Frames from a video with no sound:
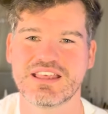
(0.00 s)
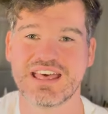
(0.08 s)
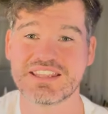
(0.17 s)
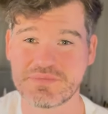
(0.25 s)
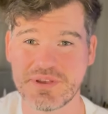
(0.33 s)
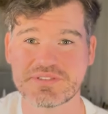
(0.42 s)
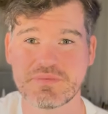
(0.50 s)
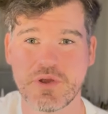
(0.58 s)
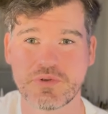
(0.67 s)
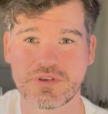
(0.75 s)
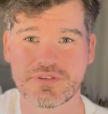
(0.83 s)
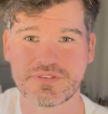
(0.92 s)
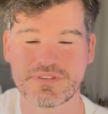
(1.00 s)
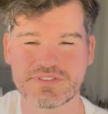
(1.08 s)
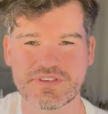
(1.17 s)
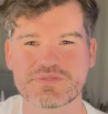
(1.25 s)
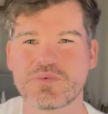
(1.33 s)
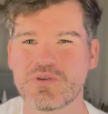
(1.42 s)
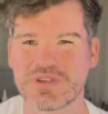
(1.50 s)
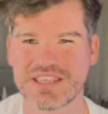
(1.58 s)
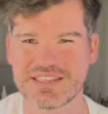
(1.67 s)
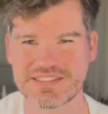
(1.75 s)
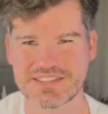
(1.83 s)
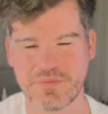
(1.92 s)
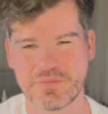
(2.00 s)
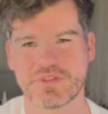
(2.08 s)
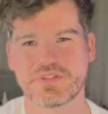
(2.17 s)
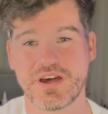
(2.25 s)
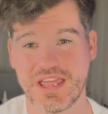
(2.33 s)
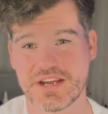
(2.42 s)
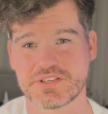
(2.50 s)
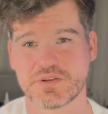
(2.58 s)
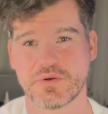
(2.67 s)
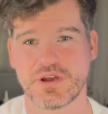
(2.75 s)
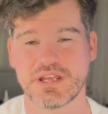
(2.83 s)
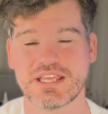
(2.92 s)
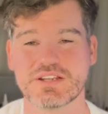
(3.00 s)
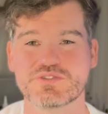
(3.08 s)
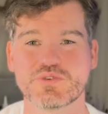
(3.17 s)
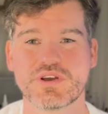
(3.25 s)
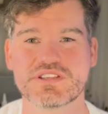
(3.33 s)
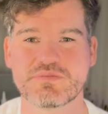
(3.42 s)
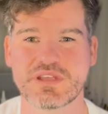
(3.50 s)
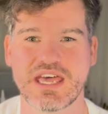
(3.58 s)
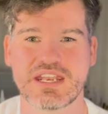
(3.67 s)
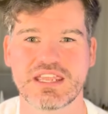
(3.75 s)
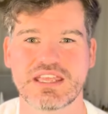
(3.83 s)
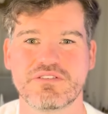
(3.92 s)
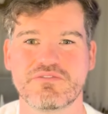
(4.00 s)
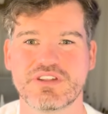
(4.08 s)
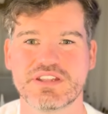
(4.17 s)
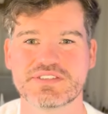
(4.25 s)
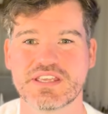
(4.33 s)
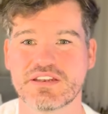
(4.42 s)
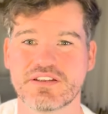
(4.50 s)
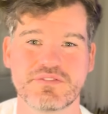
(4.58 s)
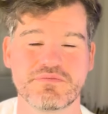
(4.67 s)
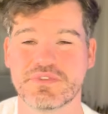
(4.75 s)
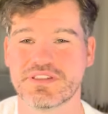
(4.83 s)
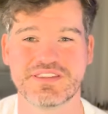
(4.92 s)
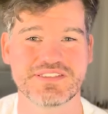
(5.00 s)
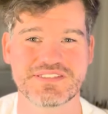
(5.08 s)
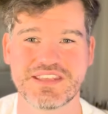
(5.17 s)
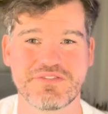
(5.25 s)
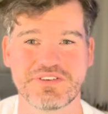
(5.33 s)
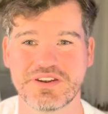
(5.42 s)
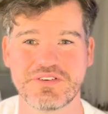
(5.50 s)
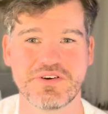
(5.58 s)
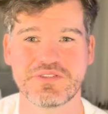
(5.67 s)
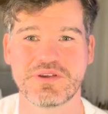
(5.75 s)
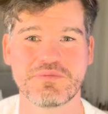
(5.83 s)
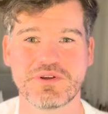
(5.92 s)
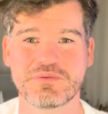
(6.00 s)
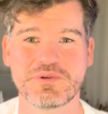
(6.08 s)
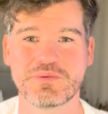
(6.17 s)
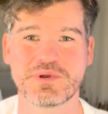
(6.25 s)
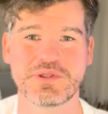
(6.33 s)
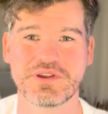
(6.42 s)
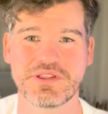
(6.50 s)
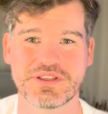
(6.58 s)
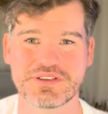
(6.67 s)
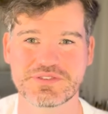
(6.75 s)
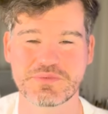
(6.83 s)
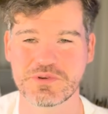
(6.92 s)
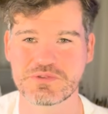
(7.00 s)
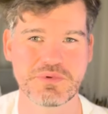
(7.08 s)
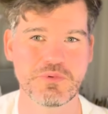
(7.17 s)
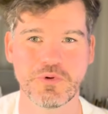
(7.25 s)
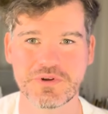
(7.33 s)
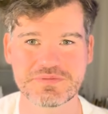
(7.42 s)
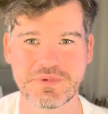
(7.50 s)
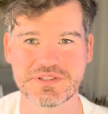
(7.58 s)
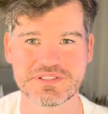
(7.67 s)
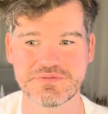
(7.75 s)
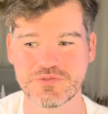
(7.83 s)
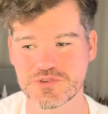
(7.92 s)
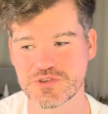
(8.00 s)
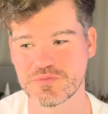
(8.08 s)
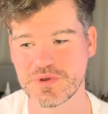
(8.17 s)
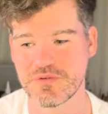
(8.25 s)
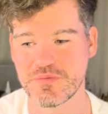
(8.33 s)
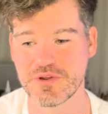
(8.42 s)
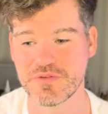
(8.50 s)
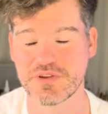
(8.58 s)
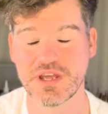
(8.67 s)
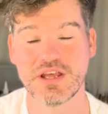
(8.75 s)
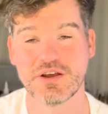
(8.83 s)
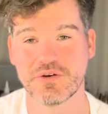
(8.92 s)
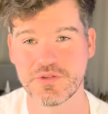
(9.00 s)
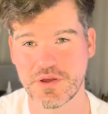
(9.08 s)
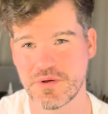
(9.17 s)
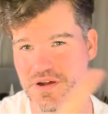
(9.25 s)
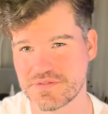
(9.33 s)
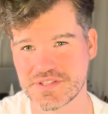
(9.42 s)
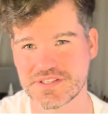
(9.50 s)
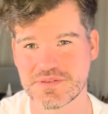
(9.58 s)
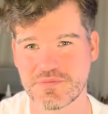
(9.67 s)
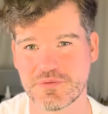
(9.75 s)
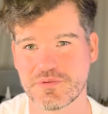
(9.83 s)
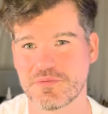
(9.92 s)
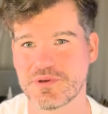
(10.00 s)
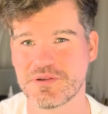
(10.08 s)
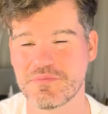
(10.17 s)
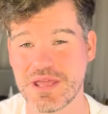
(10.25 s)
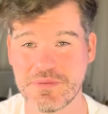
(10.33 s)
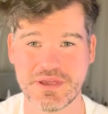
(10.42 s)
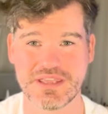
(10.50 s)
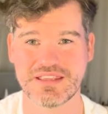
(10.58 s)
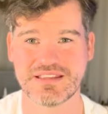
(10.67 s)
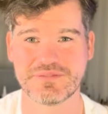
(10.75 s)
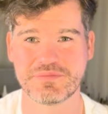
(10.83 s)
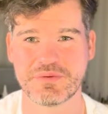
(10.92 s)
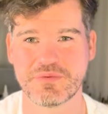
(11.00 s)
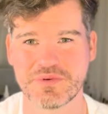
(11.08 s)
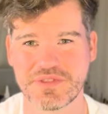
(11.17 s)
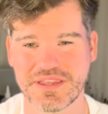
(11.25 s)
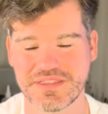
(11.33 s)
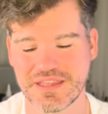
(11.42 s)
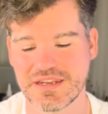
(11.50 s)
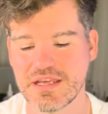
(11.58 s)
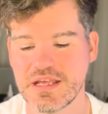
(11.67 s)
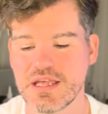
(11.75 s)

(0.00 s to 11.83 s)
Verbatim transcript: And it's about smoke. So smoke is something that I actually quite enjoy as a mechanic in Infinity, and I, there's definitely not the unpopular opinion that I think smoke should be more expensive or should be removed, although after this unpopular opinion, maybe people will think that.